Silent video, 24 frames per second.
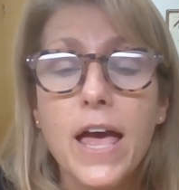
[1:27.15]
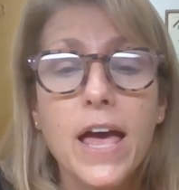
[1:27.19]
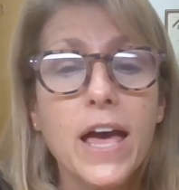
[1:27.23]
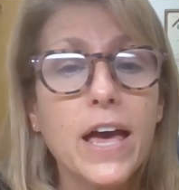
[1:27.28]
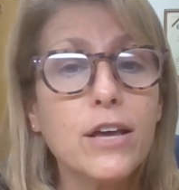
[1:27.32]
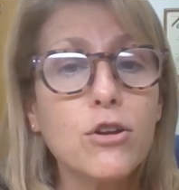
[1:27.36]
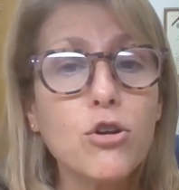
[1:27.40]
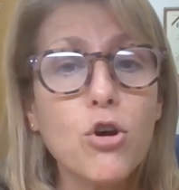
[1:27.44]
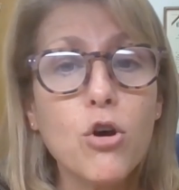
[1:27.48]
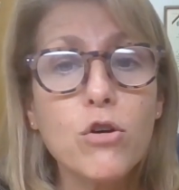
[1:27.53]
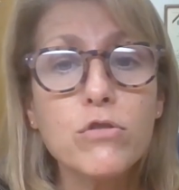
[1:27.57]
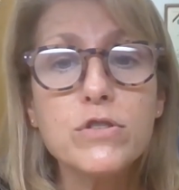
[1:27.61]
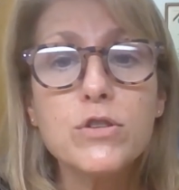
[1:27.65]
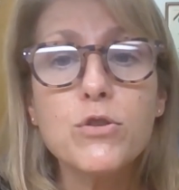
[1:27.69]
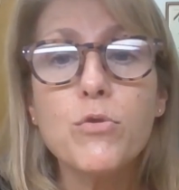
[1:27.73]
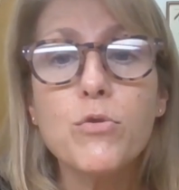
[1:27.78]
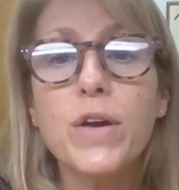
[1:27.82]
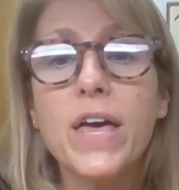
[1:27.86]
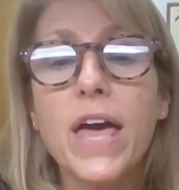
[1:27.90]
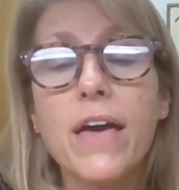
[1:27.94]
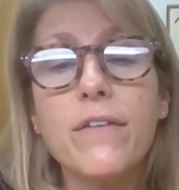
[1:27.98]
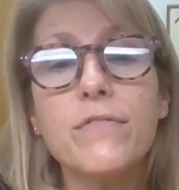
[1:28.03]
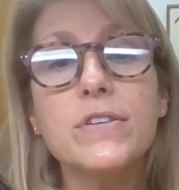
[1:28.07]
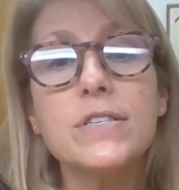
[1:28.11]
and also
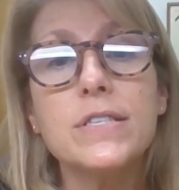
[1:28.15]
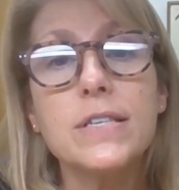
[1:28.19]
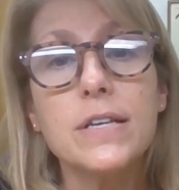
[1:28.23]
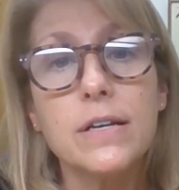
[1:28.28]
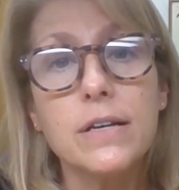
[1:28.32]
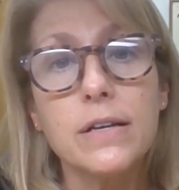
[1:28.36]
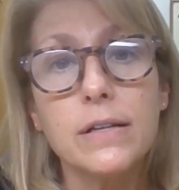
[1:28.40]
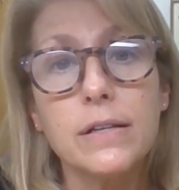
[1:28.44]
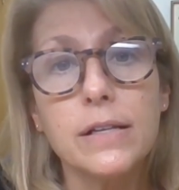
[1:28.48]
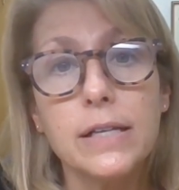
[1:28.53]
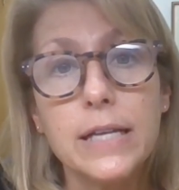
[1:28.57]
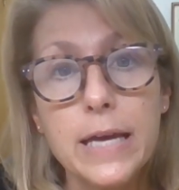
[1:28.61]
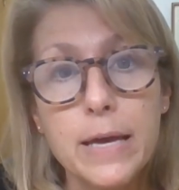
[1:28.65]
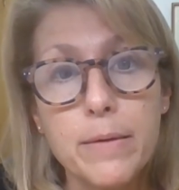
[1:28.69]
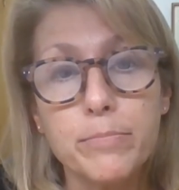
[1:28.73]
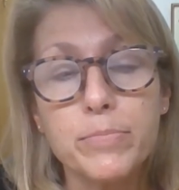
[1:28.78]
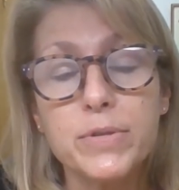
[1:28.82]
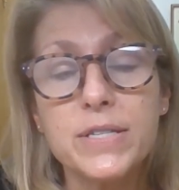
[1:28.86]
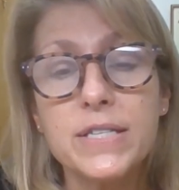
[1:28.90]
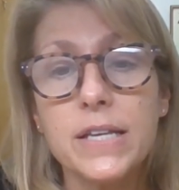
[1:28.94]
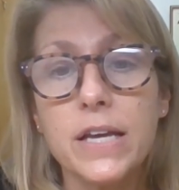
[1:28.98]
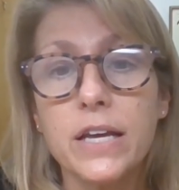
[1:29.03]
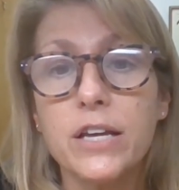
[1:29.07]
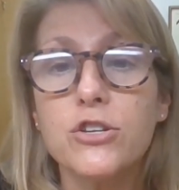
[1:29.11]
gave us a
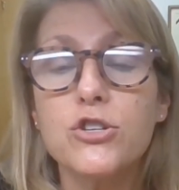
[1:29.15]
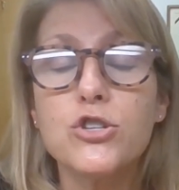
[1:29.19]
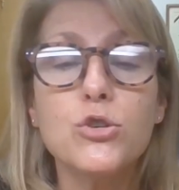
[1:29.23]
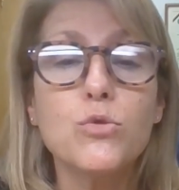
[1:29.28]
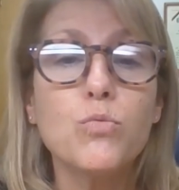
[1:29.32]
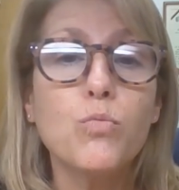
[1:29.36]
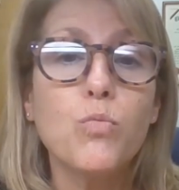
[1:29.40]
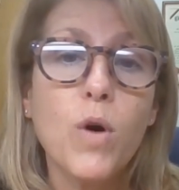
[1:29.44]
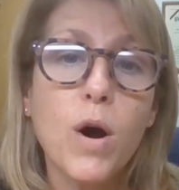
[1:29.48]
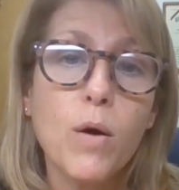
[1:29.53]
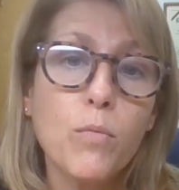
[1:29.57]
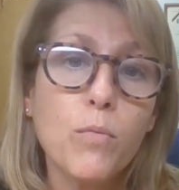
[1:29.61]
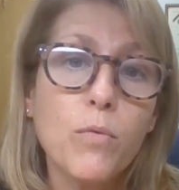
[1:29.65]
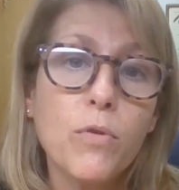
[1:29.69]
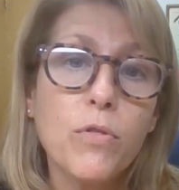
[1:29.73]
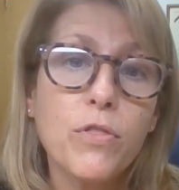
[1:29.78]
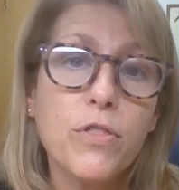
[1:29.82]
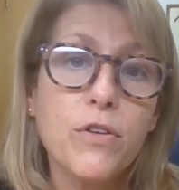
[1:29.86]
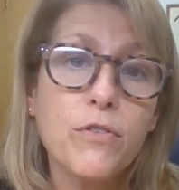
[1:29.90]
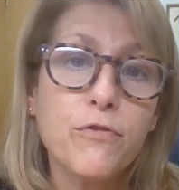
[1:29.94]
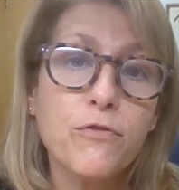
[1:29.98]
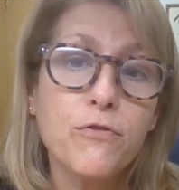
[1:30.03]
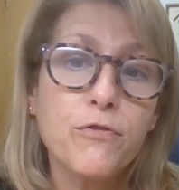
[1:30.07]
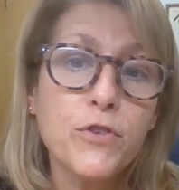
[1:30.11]
glimpse into what
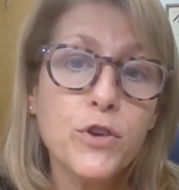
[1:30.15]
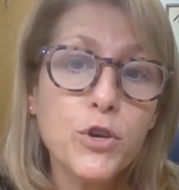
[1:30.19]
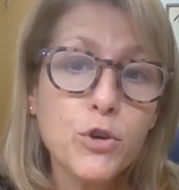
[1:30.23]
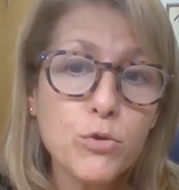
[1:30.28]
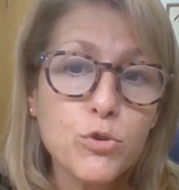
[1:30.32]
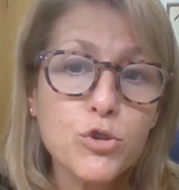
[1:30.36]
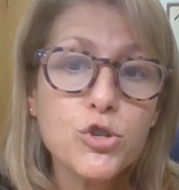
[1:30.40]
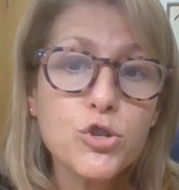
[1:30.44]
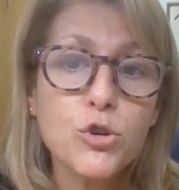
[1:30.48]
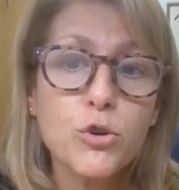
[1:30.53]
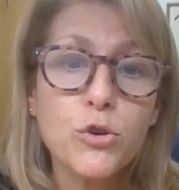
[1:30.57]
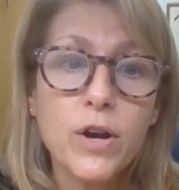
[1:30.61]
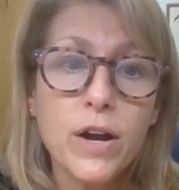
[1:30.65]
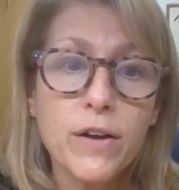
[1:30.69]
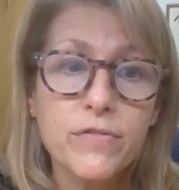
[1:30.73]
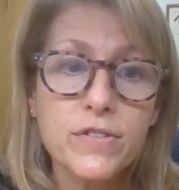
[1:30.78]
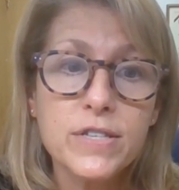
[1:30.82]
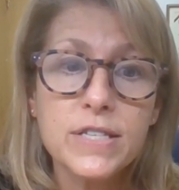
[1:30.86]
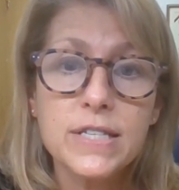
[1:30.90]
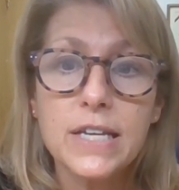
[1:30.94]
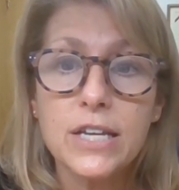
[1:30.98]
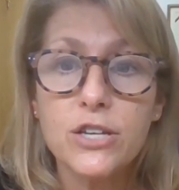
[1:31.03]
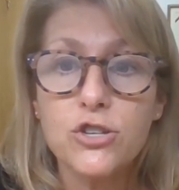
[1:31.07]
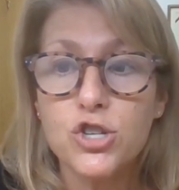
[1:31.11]
the future of
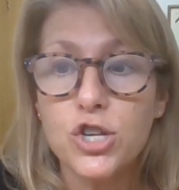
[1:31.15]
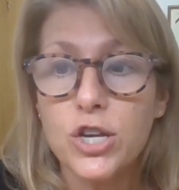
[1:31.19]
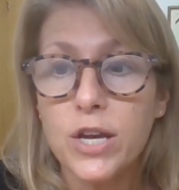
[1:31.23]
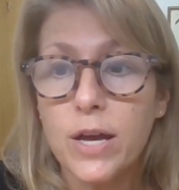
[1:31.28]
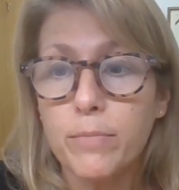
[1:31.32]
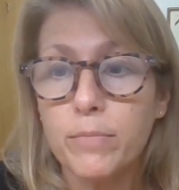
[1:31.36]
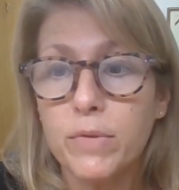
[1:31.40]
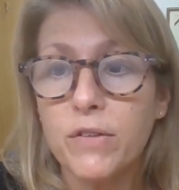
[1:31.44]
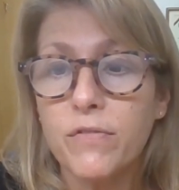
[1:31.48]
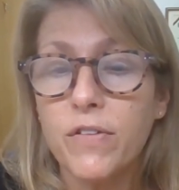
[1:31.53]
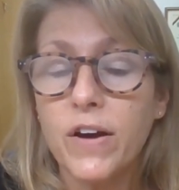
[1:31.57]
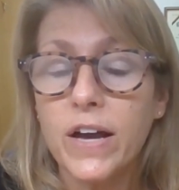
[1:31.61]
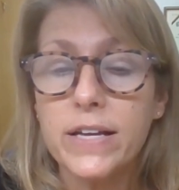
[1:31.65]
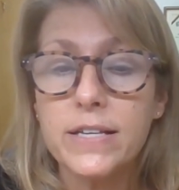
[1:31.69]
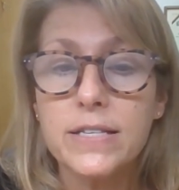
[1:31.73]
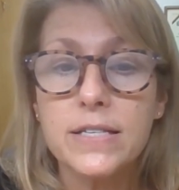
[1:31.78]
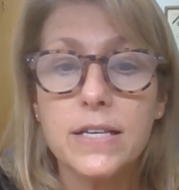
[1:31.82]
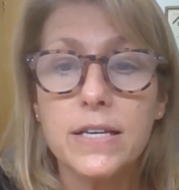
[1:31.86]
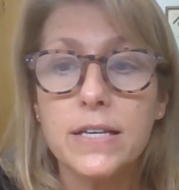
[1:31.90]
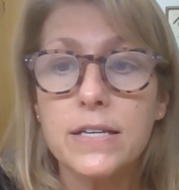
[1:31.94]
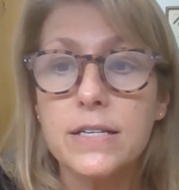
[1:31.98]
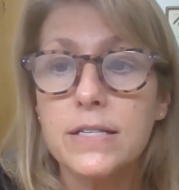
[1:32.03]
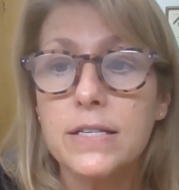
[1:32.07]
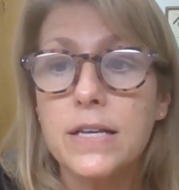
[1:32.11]
CGM
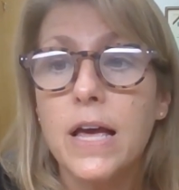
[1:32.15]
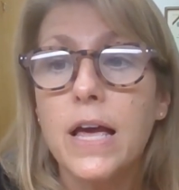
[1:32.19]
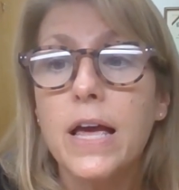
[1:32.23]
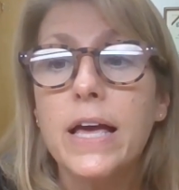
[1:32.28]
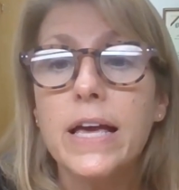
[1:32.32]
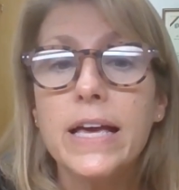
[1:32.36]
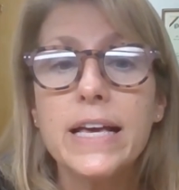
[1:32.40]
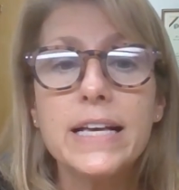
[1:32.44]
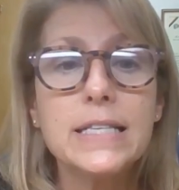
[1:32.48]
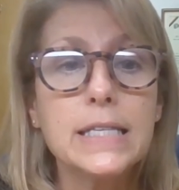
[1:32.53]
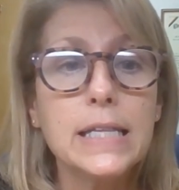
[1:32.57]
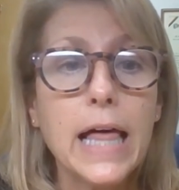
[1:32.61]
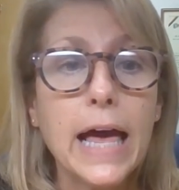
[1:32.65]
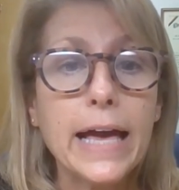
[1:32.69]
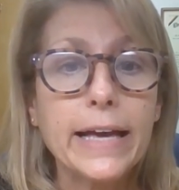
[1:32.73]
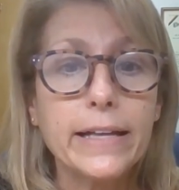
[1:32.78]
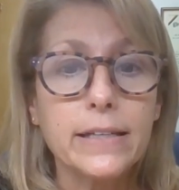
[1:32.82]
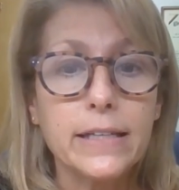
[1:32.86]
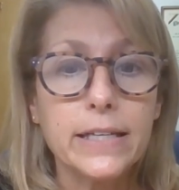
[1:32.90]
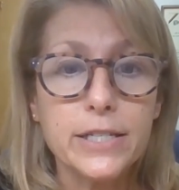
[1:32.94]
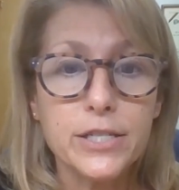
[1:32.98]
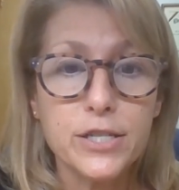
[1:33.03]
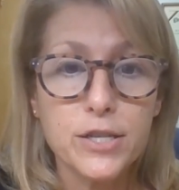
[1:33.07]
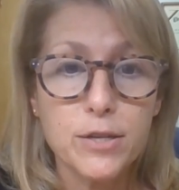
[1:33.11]
devices is
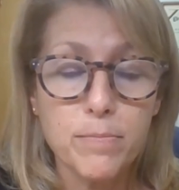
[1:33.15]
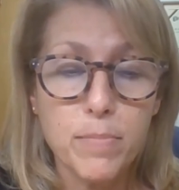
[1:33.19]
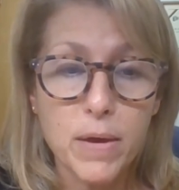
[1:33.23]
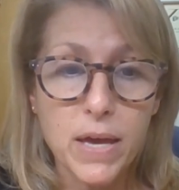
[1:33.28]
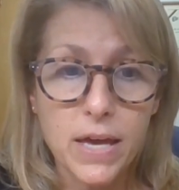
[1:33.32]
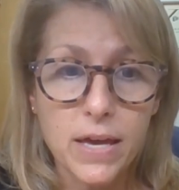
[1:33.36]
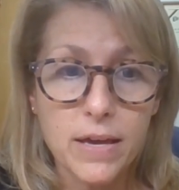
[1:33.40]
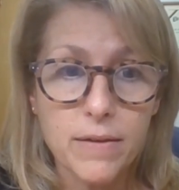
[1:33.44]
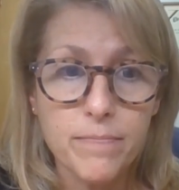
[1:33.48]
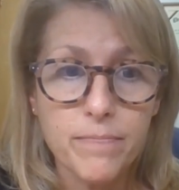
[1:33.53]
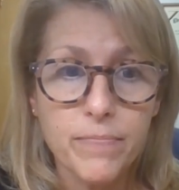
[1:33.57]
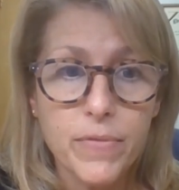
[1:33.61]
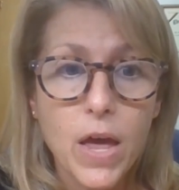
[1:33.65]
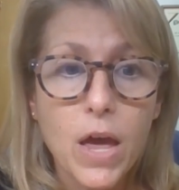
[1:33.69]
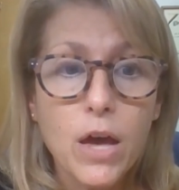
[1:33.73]
likely to be.